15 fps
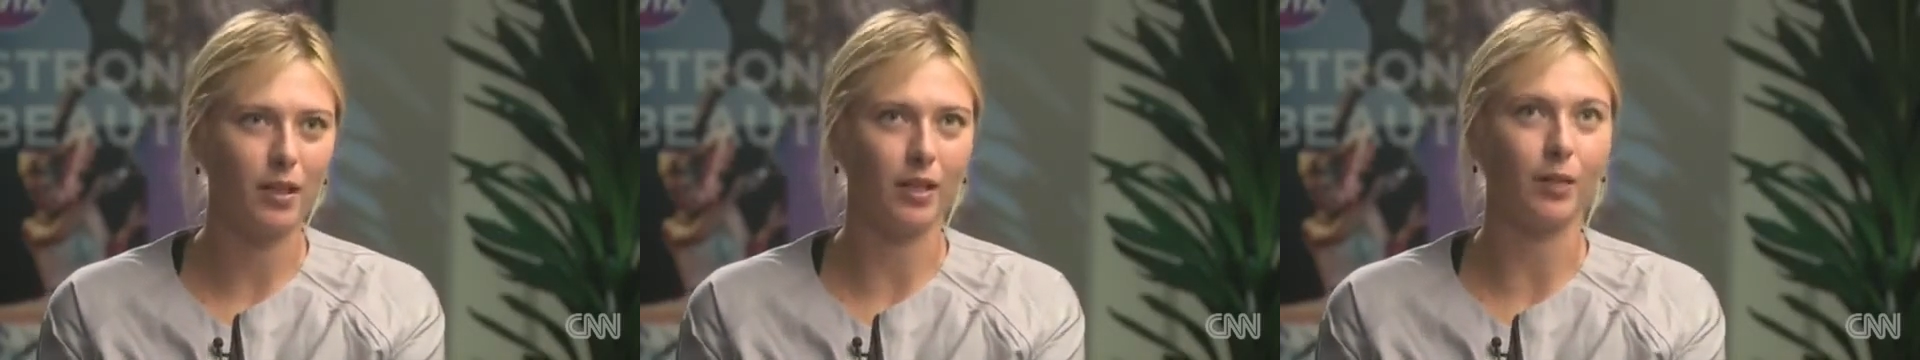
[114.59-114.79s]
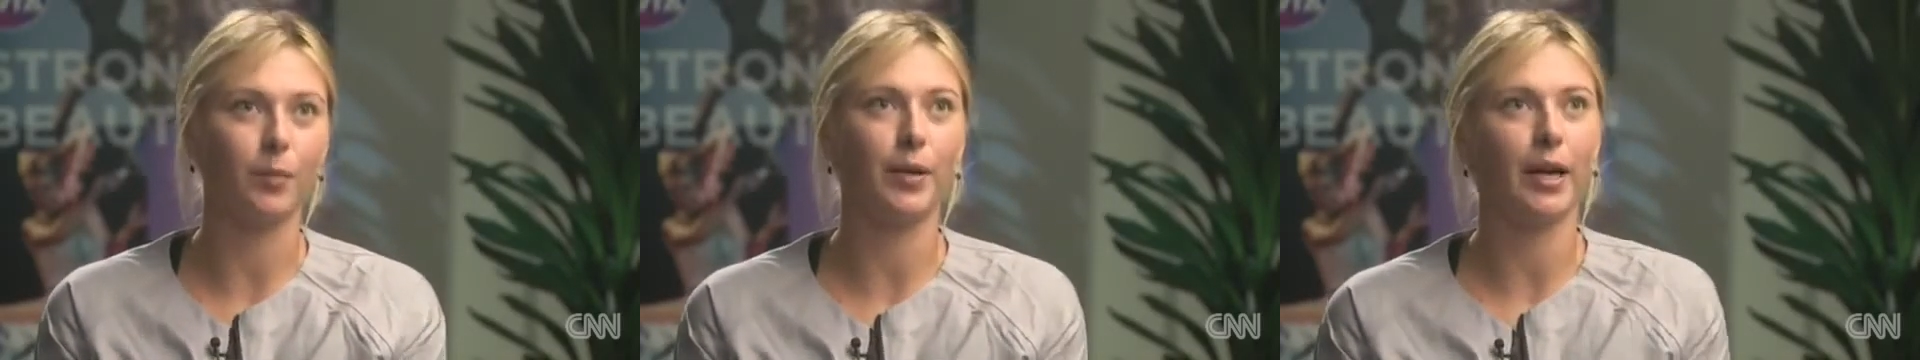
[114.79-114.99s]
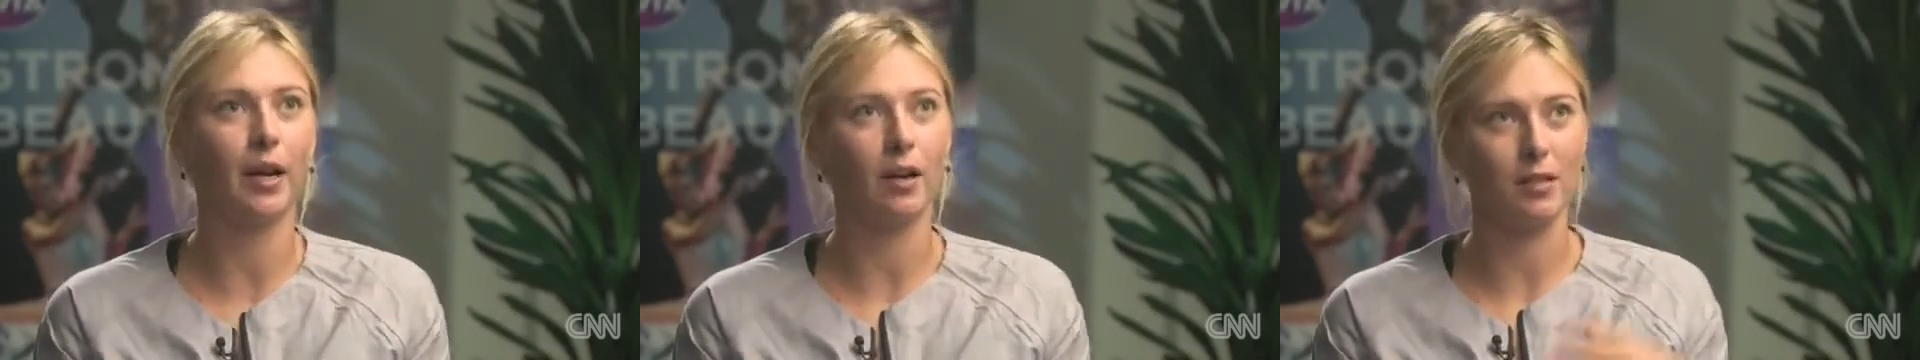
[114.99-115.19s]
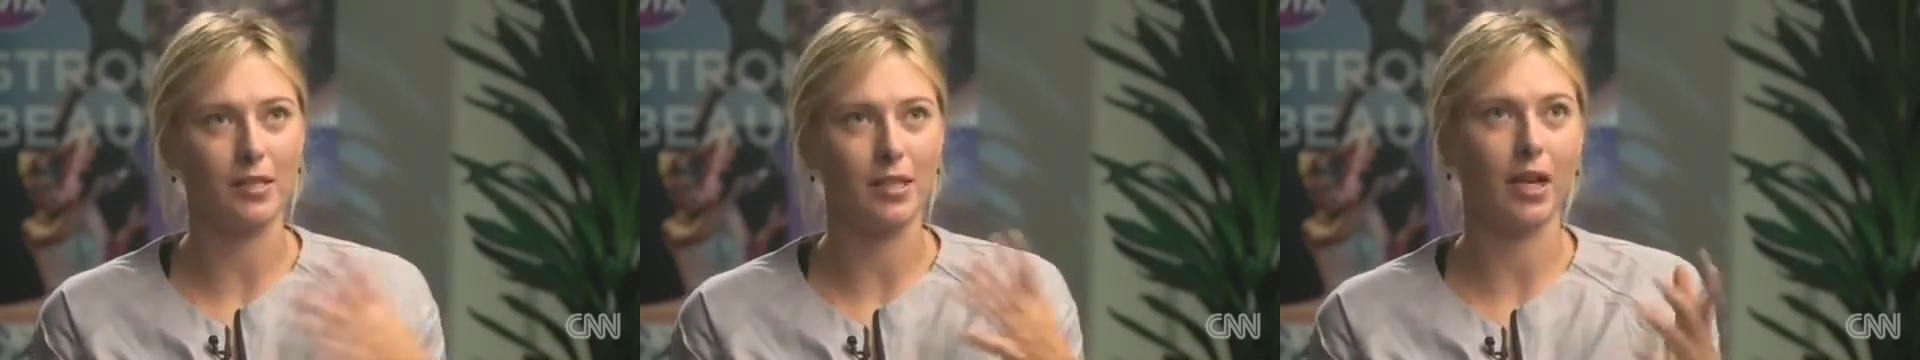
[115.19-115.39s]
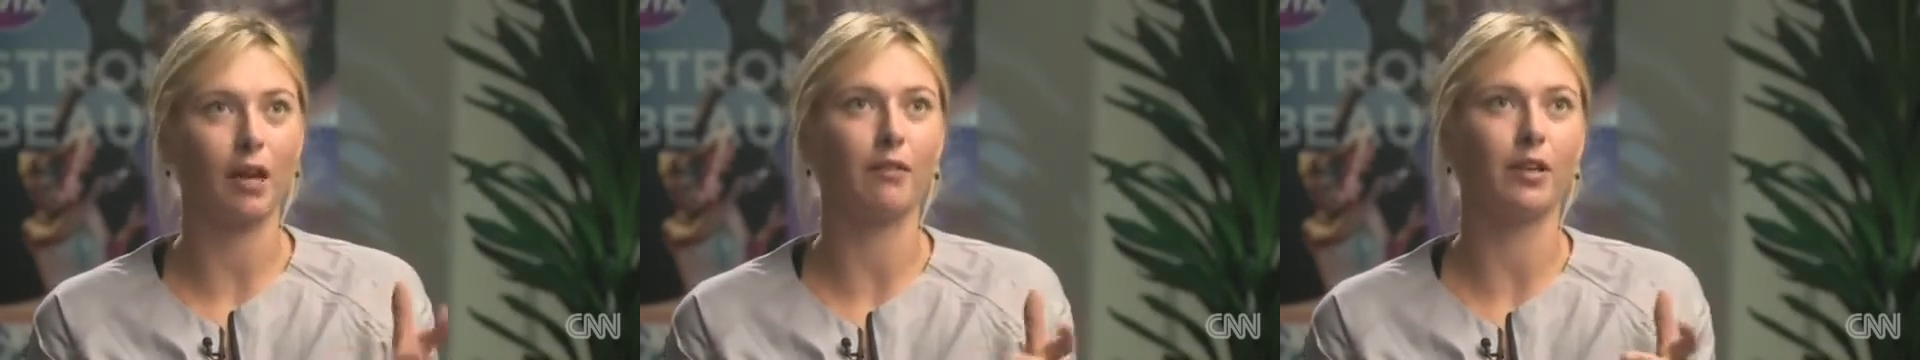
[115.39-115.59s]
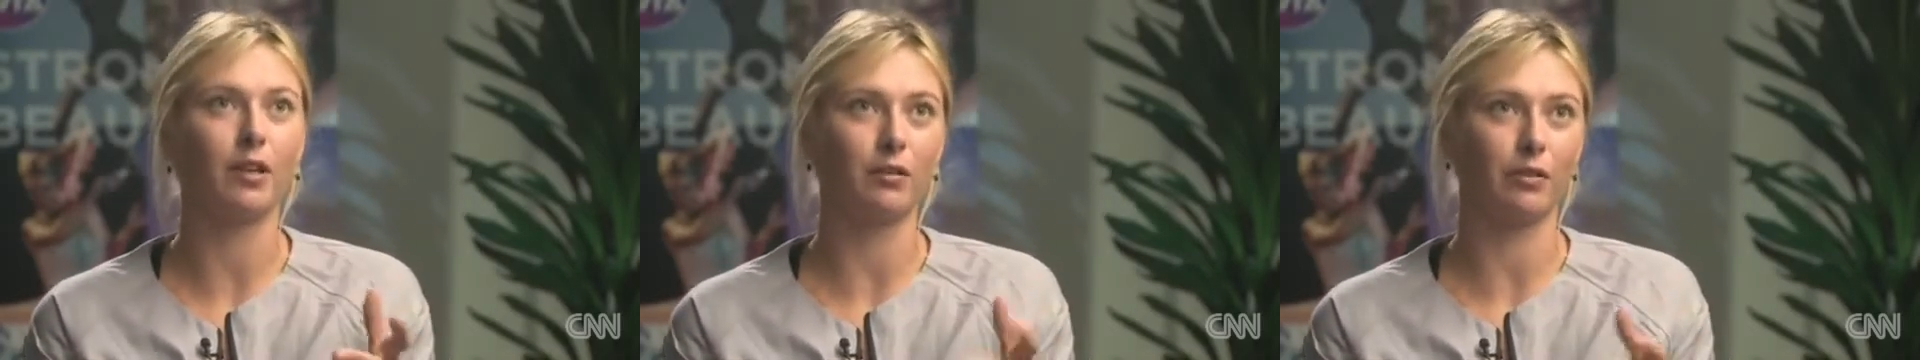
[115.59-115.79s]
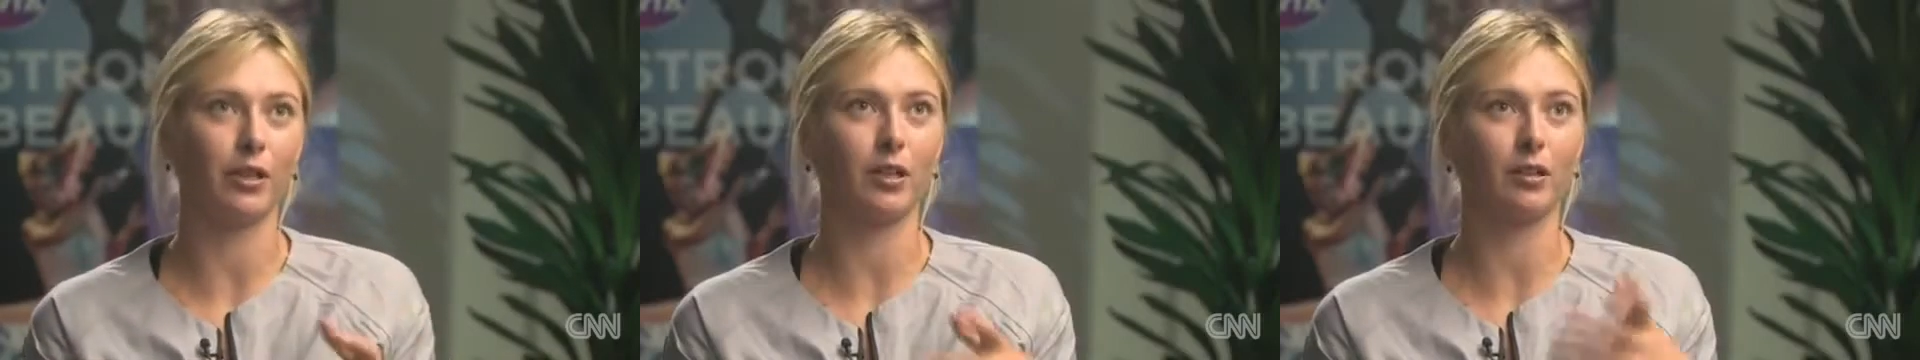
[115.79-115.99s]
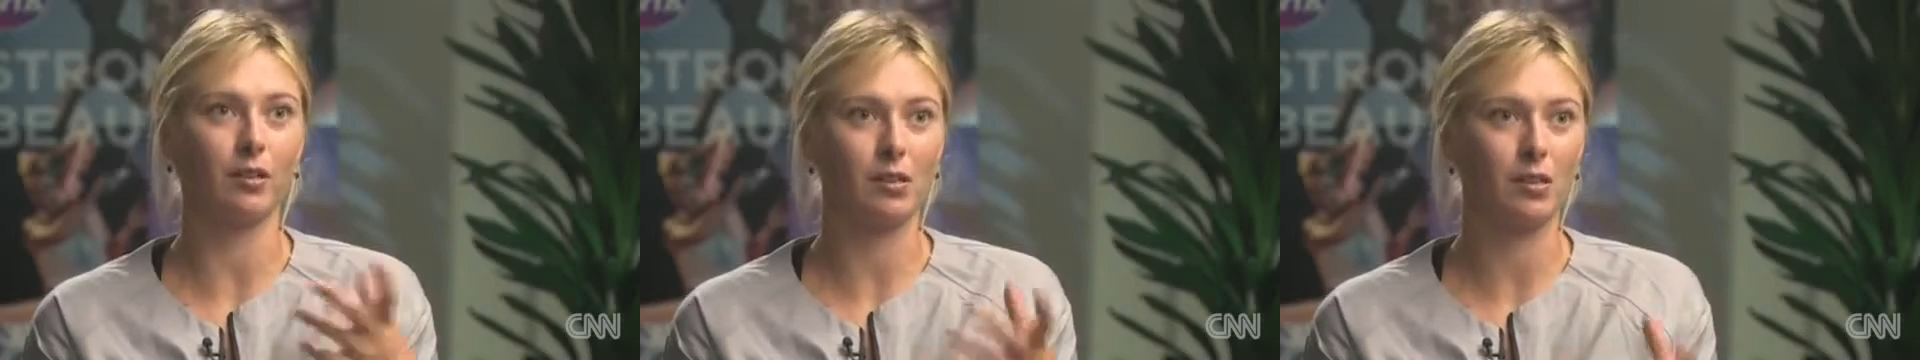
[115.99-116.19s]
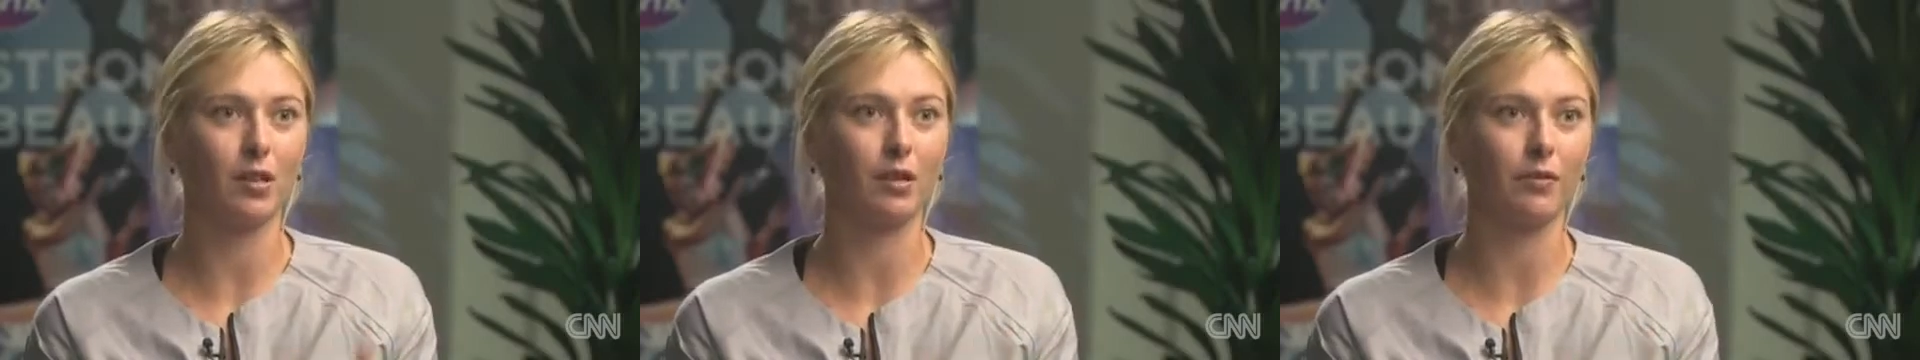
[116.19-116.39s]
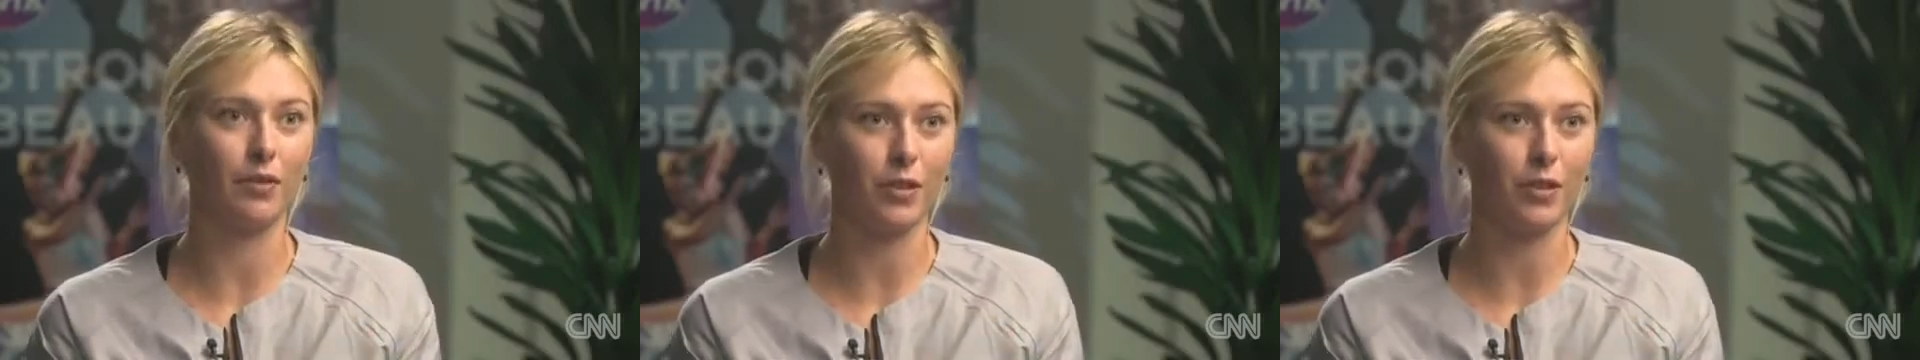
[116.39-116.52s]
and the parents having a realistic